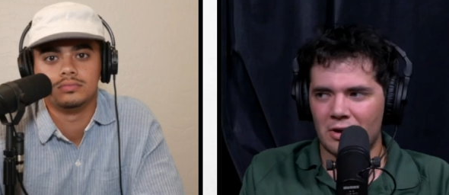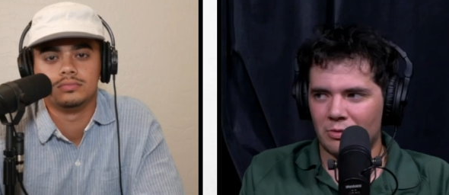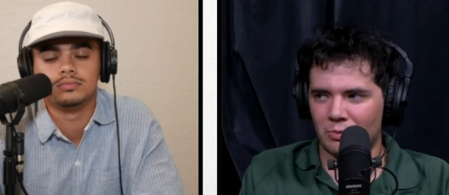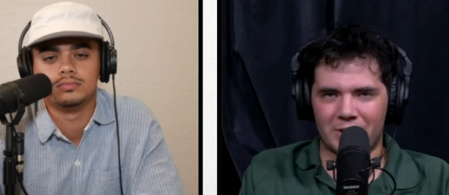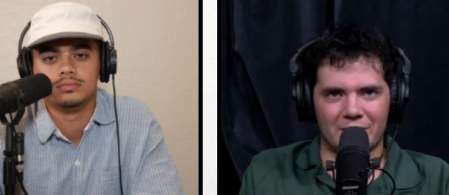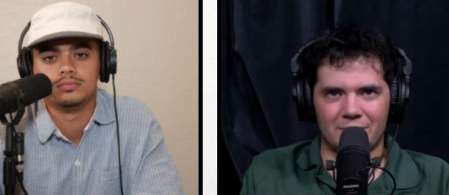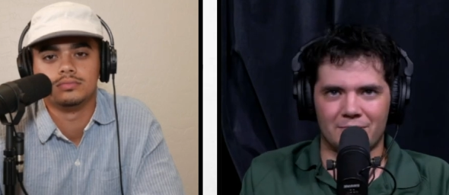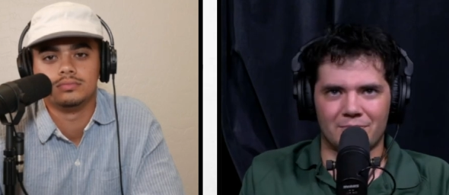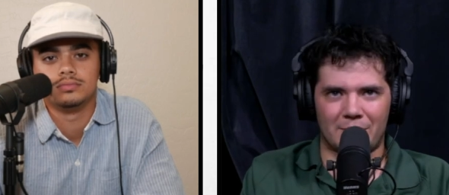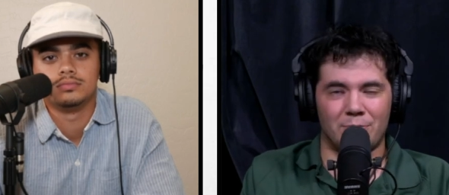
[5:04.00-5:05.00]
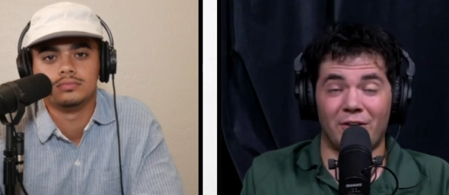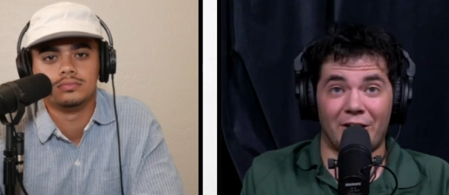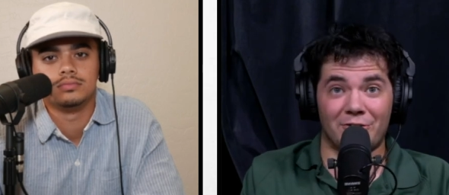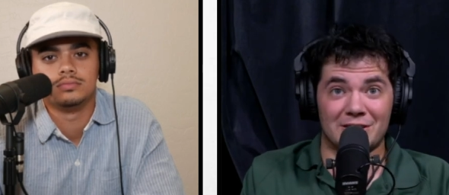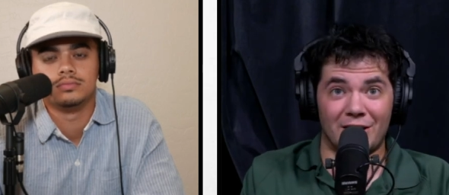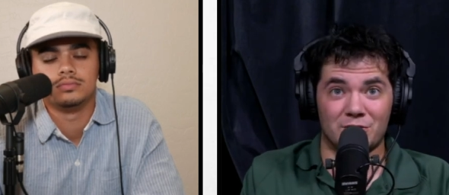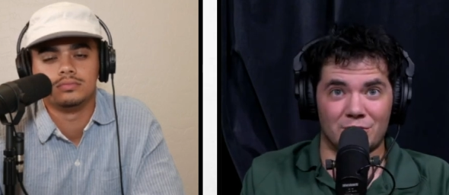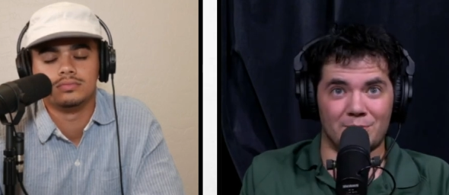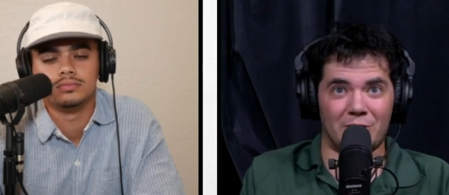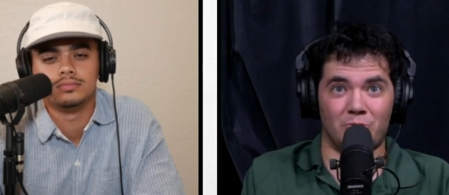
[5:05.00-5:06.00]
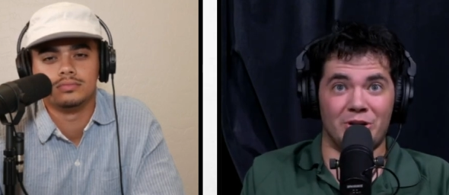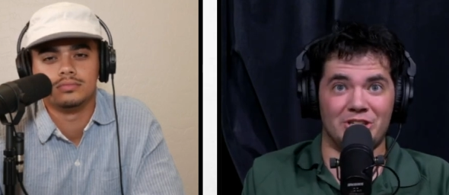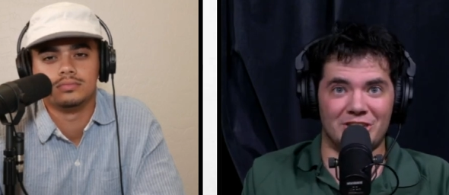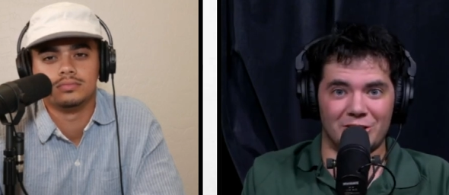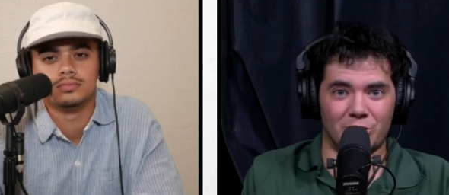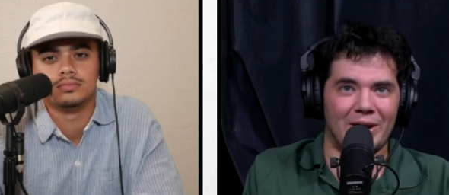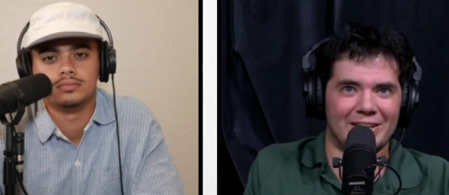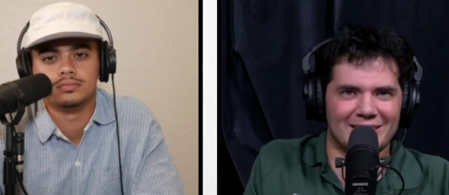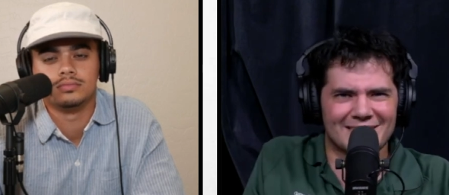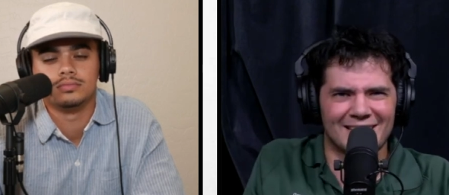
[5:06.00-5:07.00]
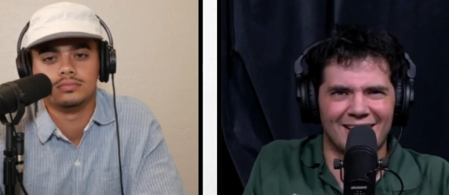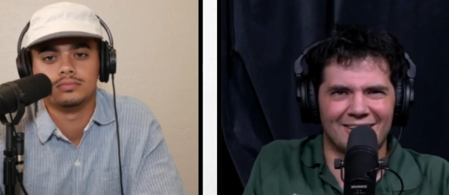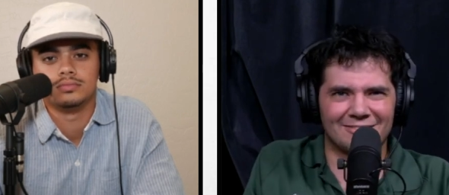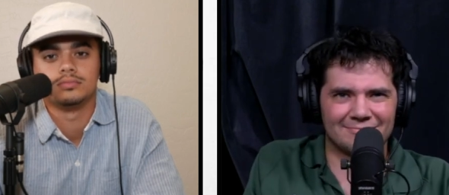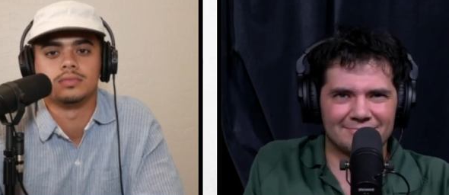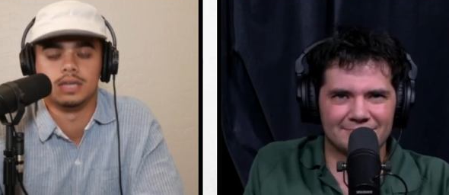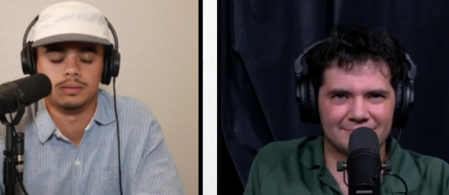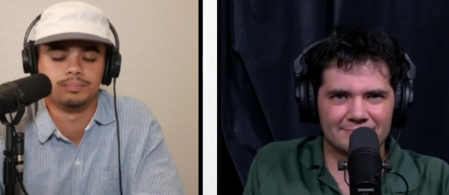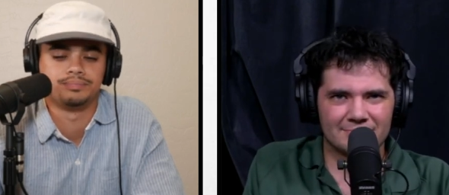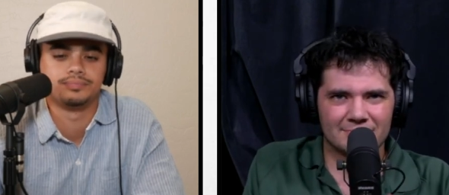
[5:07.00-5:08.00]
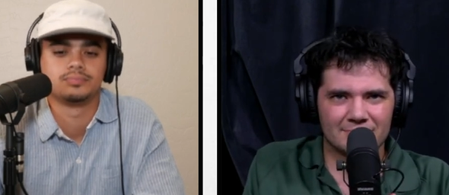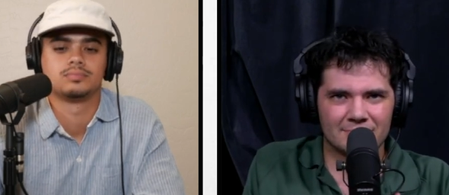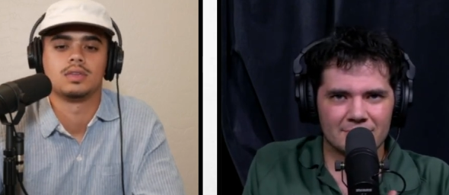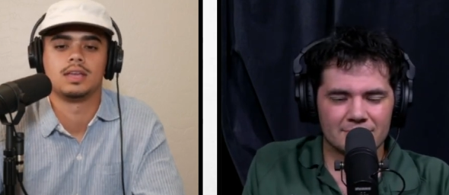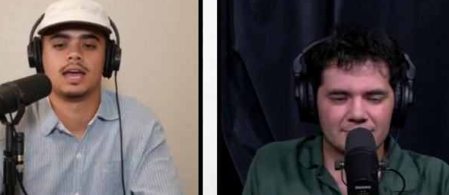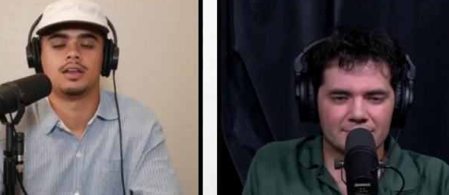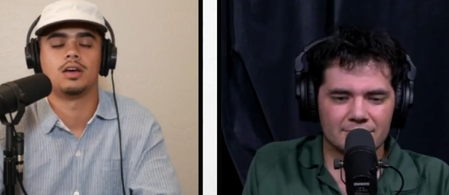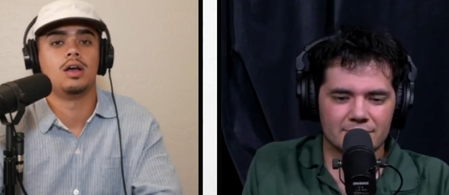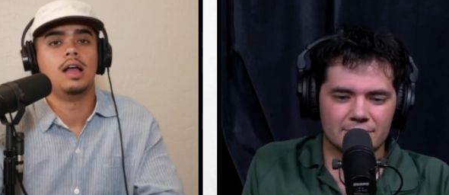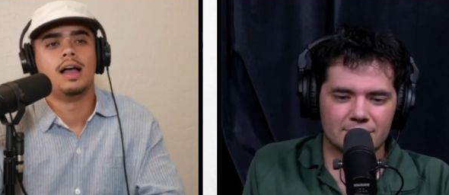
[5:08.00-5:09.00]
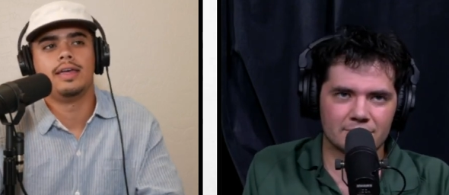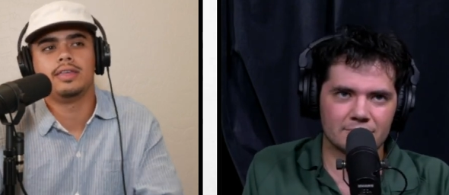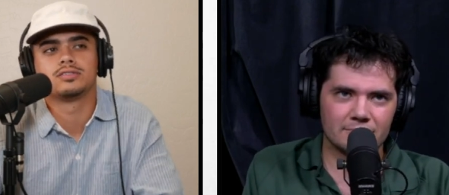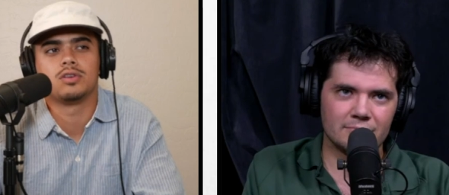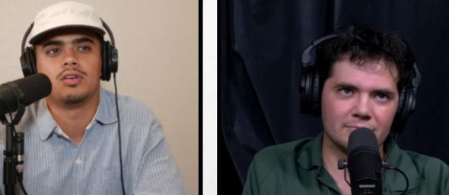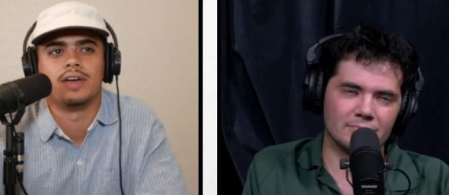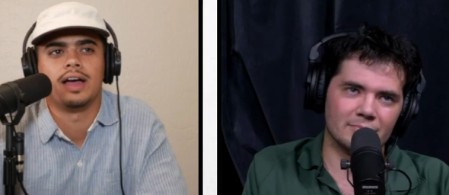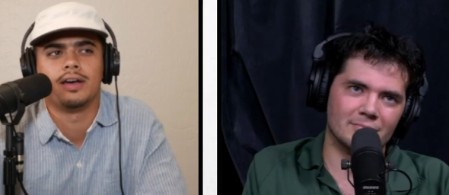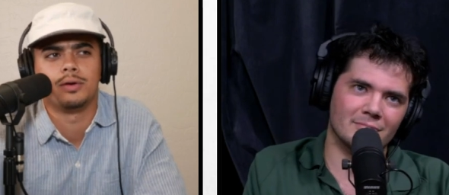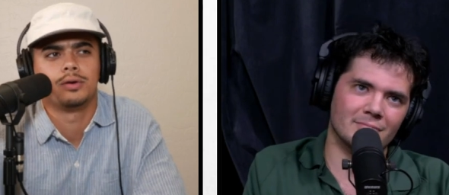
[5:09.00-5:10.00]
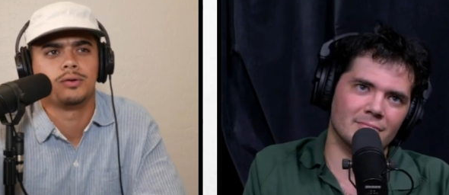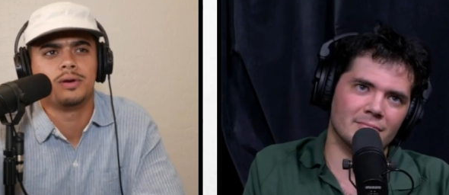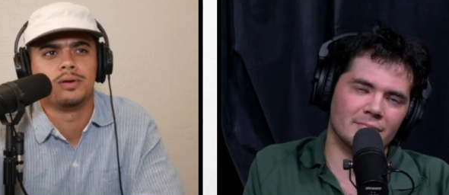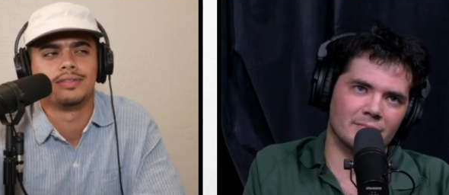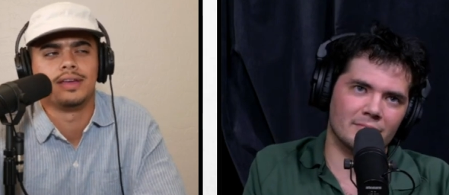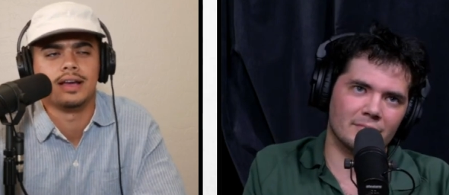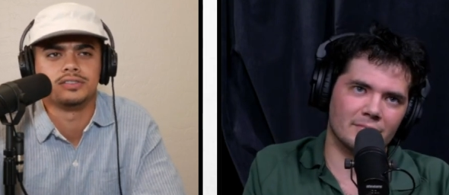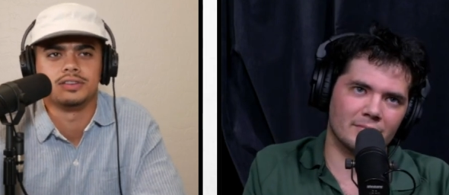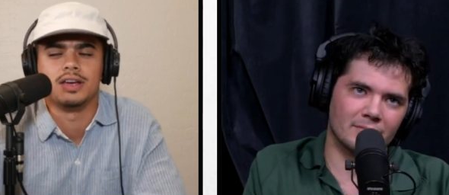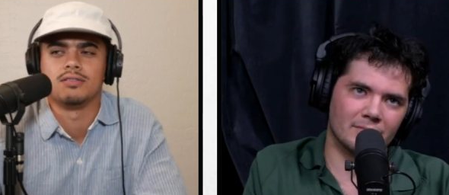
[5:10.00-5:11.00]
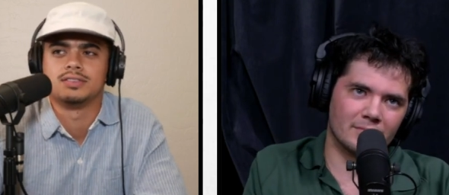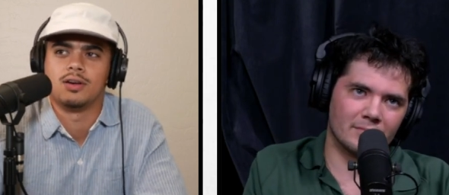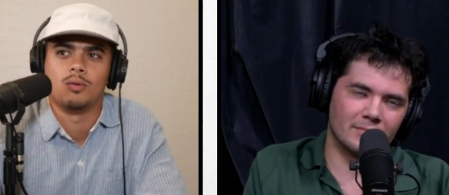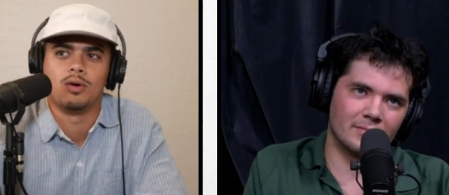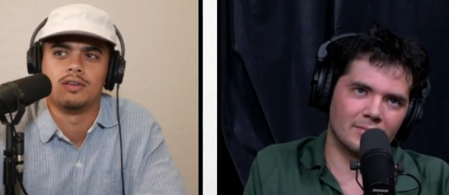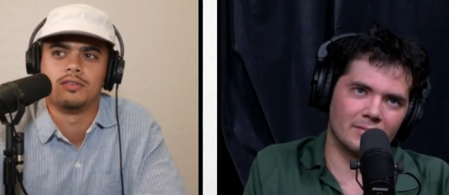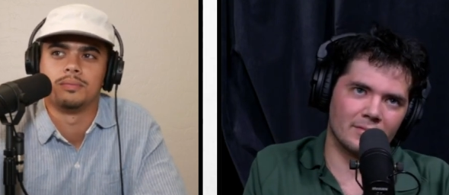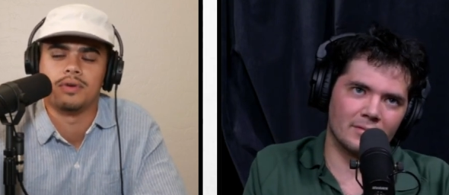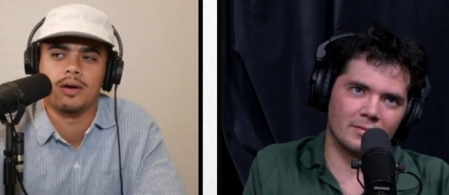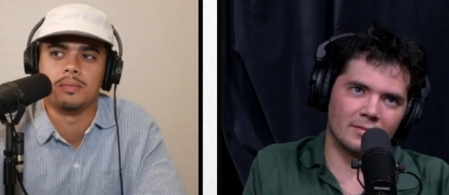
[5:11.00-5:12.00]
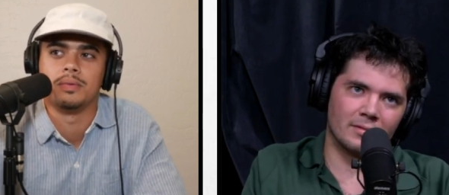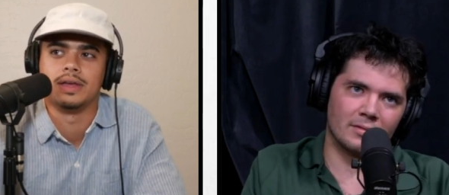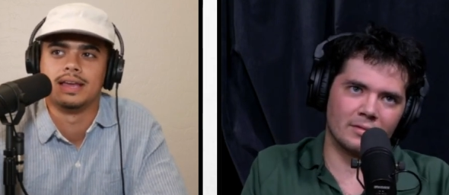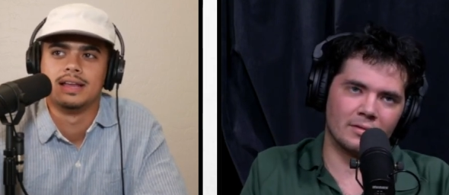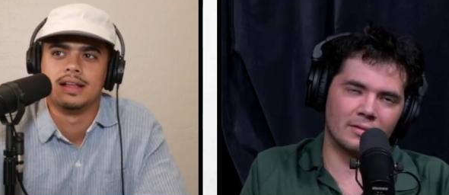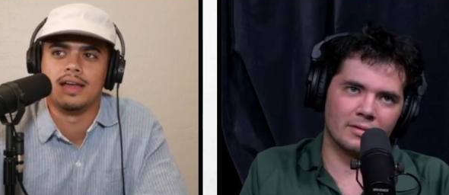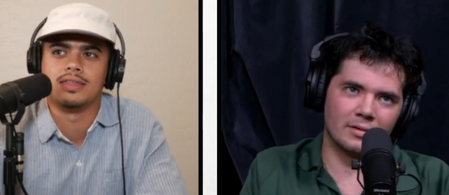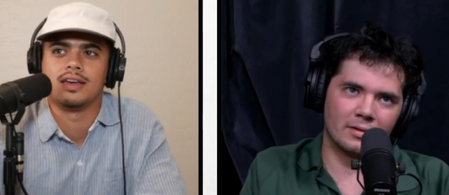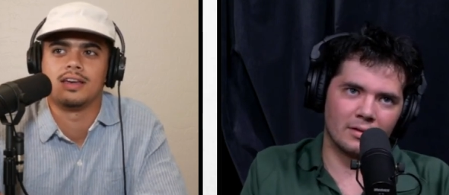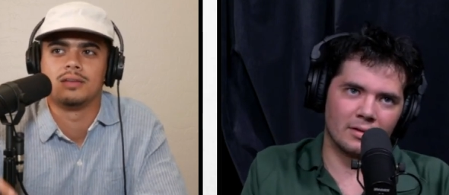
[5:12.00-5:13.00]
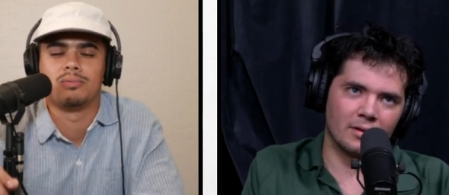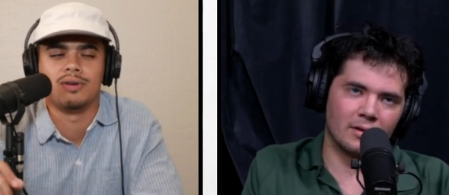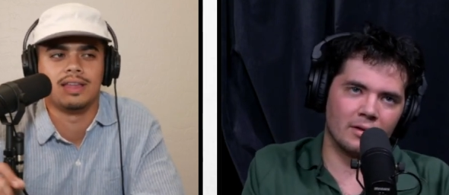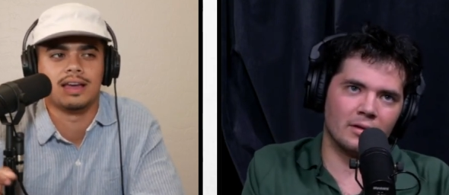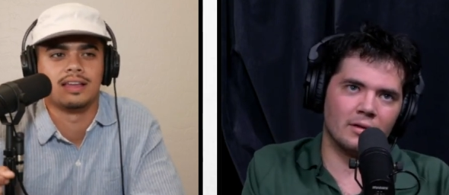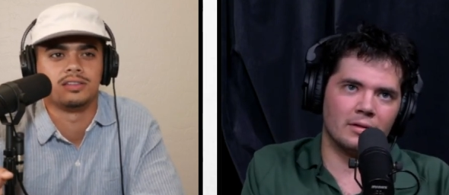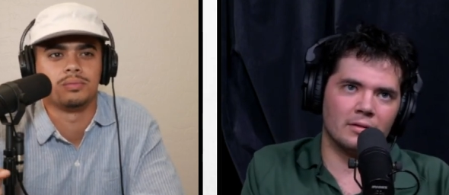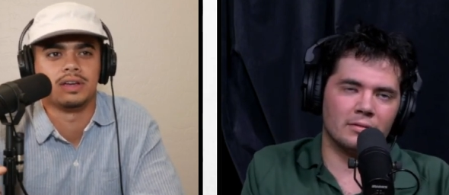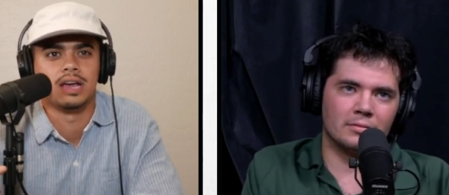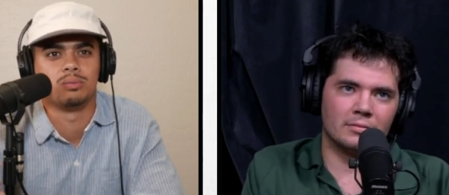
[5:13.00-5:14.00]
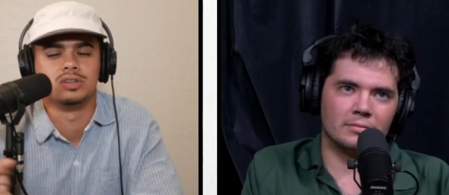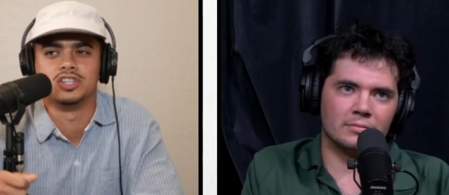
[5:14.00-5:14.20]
Speaker 1: We like prevent ourselves from like reaching to greatness, you know? Yep.
Speaker 2: Yeah, no, I think those are all valid. I would agree with actually every single one of them, probably. I think a good point, like I like to bring up with